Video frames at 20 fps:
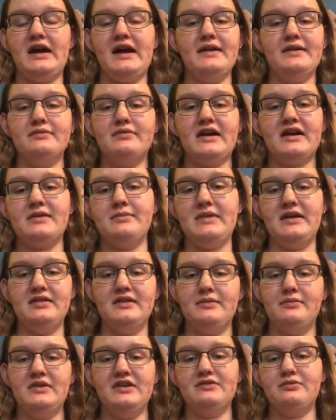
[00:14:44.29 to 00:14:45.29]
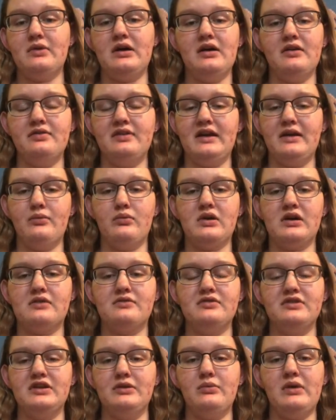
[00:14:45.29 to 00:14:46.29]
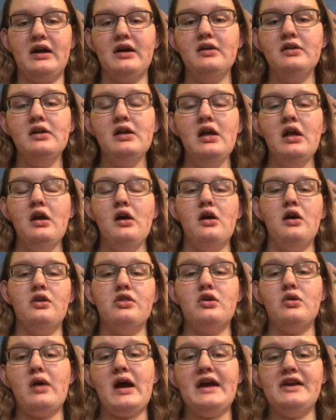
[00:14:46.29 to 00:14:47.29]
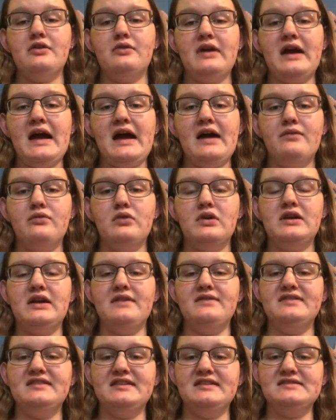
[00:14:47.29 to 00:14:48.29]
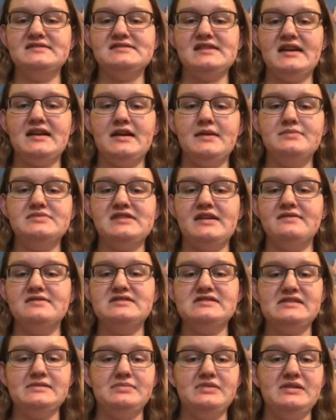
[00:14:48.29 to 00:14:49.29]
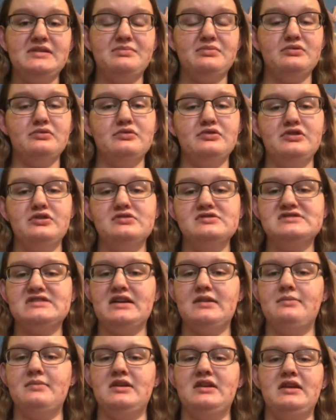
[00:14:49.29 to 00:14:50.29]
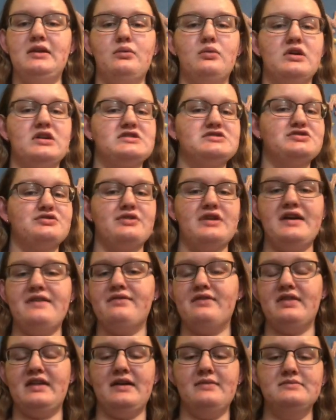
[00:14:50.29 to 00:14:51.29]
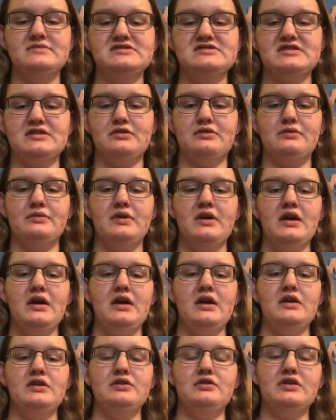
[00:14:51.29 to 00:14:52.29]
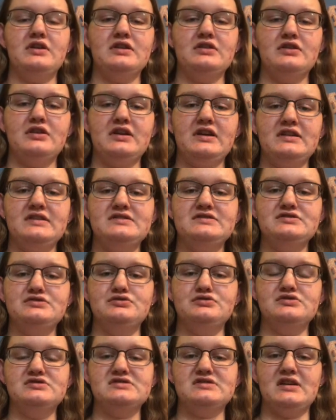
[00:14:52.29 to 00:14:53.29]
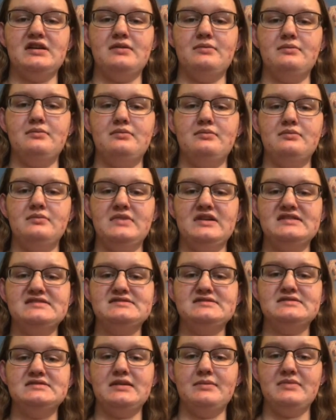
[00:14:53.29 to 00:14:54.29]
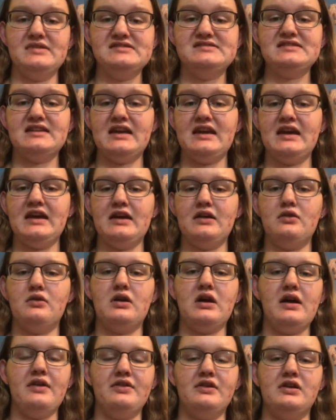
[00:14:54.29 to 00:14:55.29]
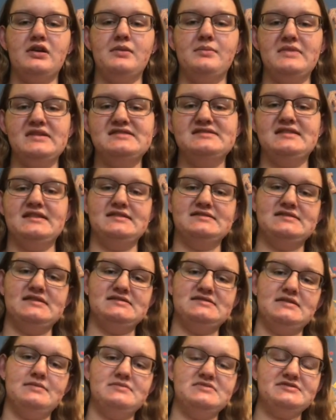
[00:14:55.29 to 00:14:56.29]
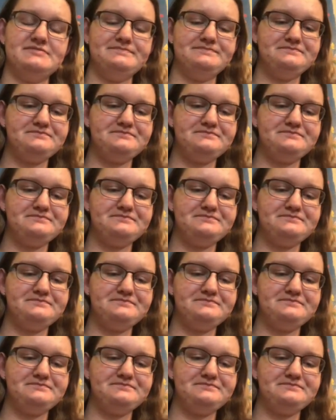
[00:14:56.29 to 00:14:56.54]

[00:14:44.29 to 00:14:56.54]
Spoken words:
I recommend them as well. They work really well. Although I don't have one, I've seen setups, I've seen people use them, and it works great for them. So you can look into the Mist King or other misting systems.